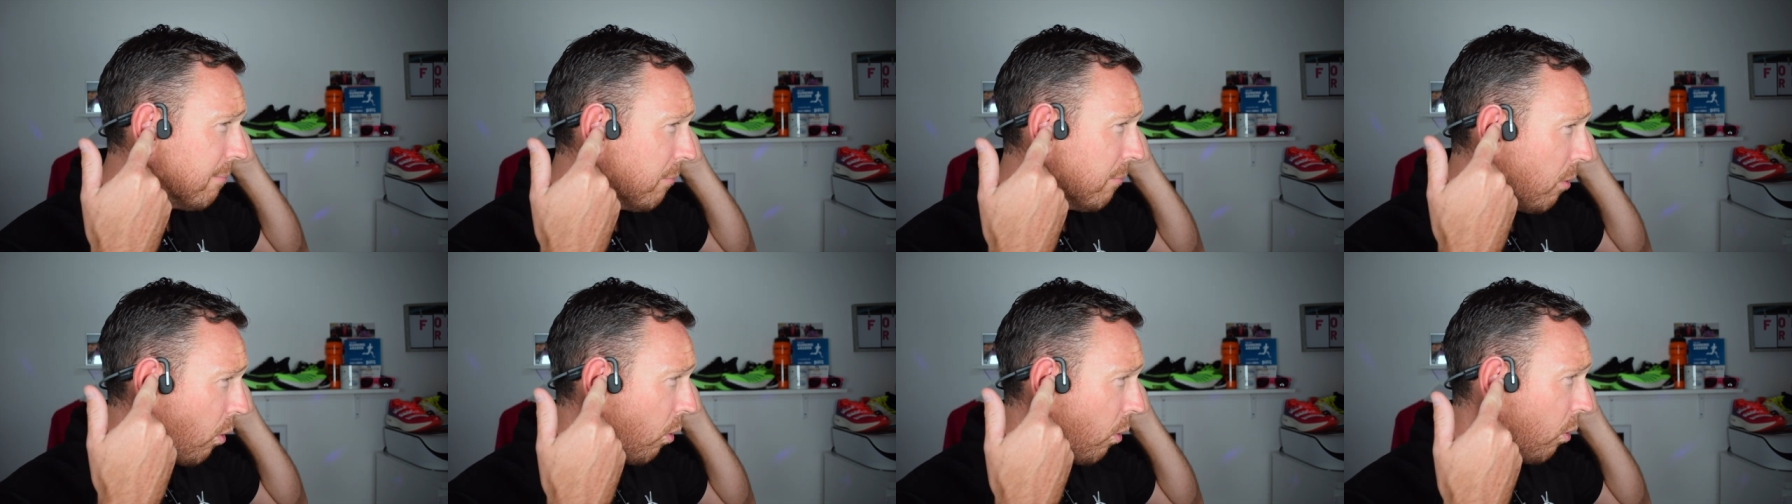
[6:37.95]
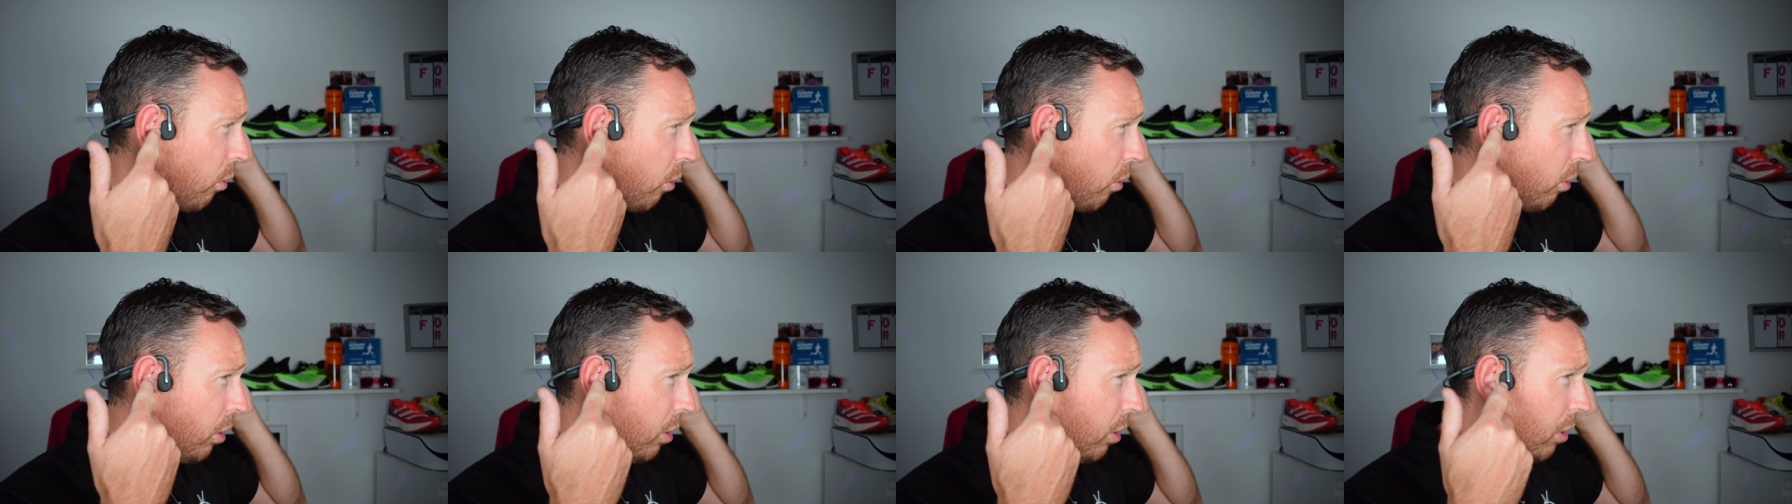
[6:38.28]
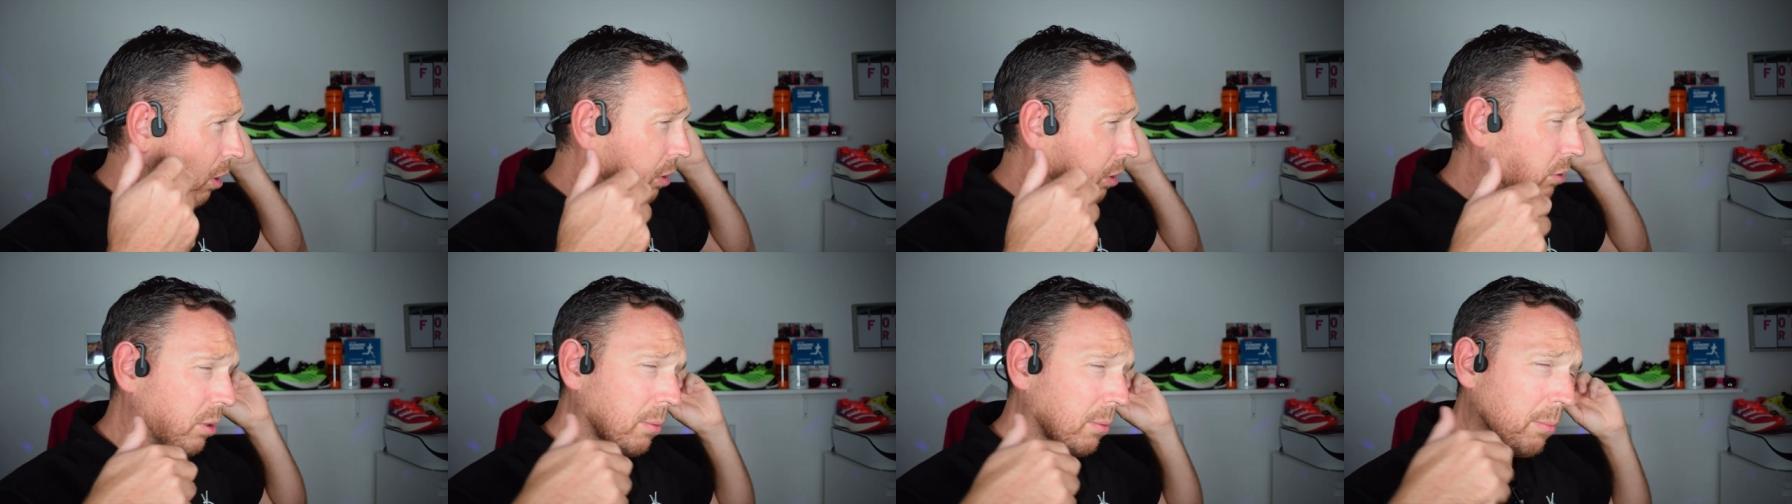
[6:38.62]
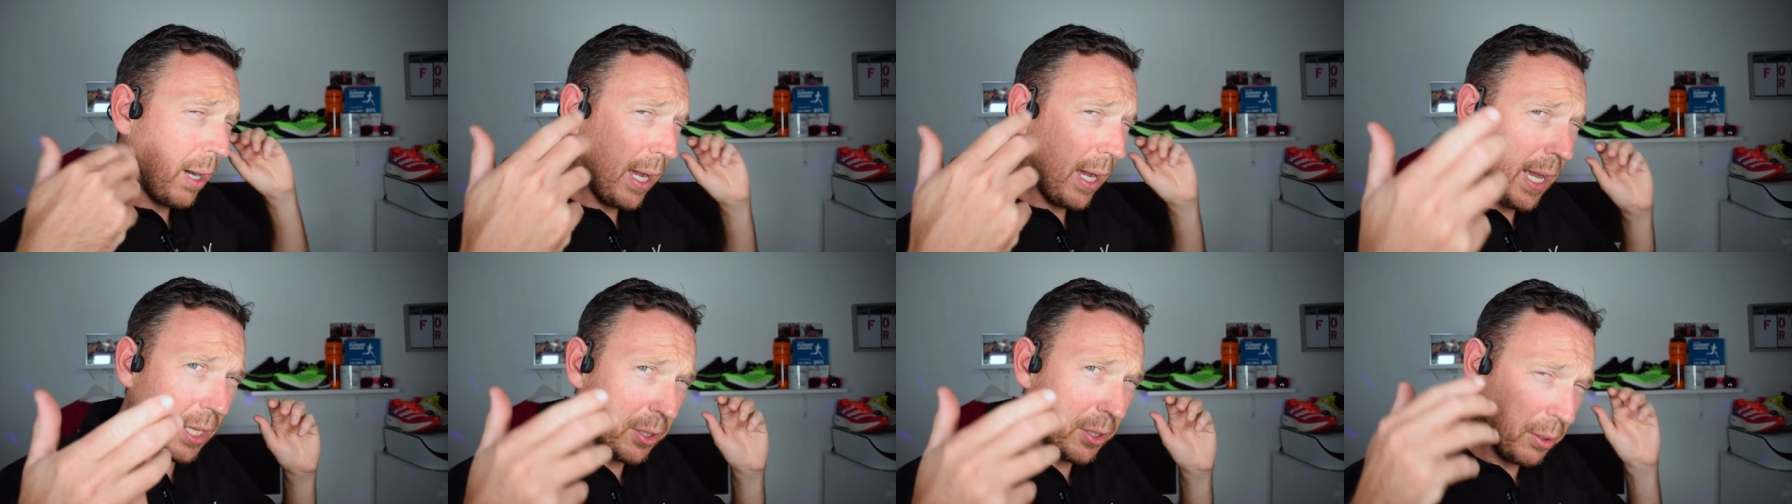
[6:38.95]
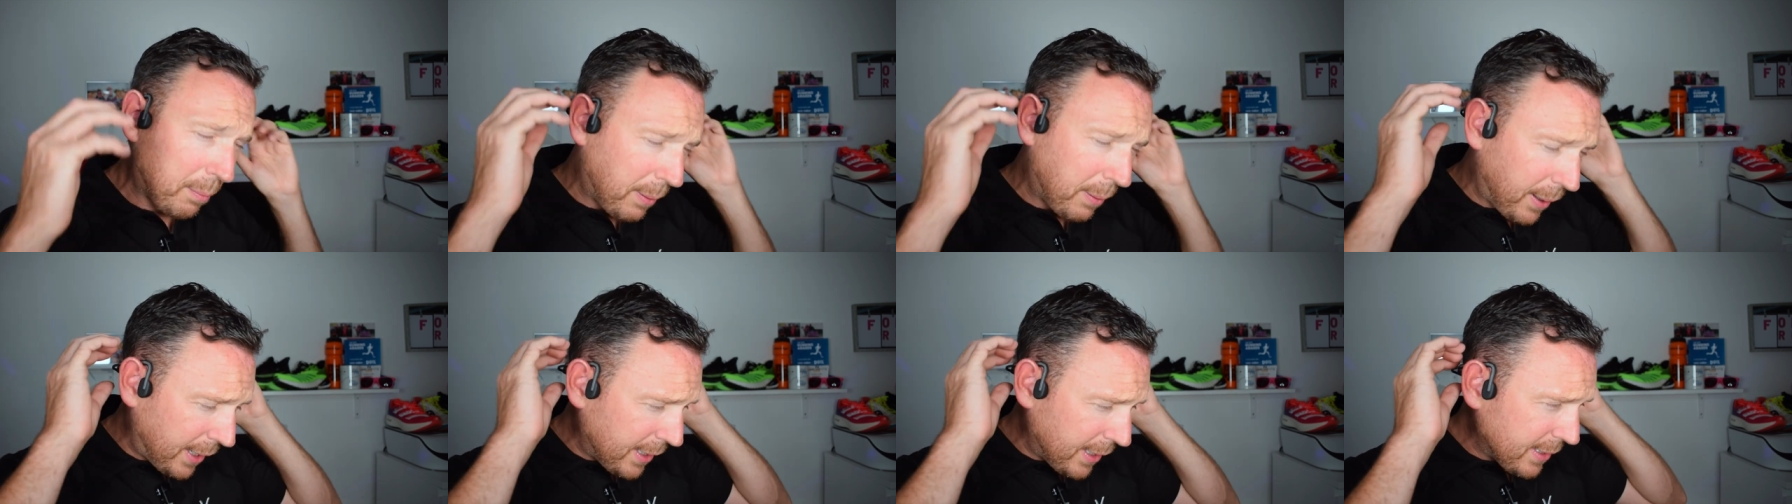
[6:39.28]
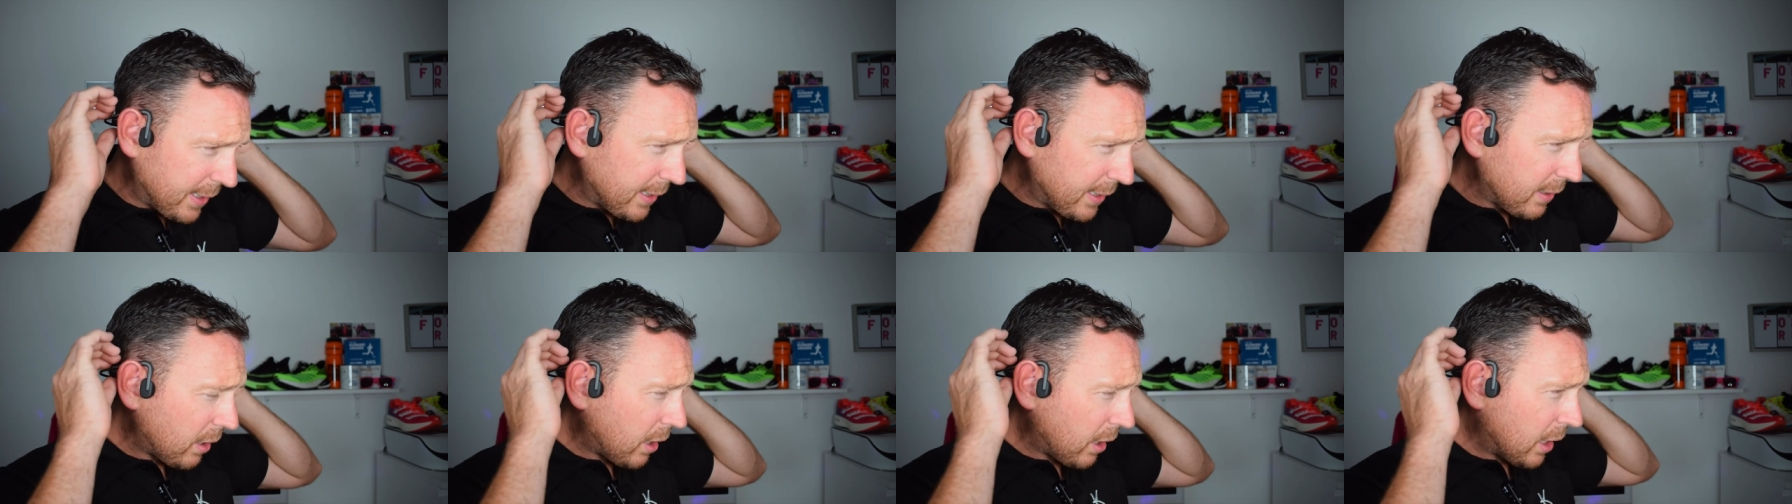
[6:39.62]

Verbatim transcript: more than my other pairs.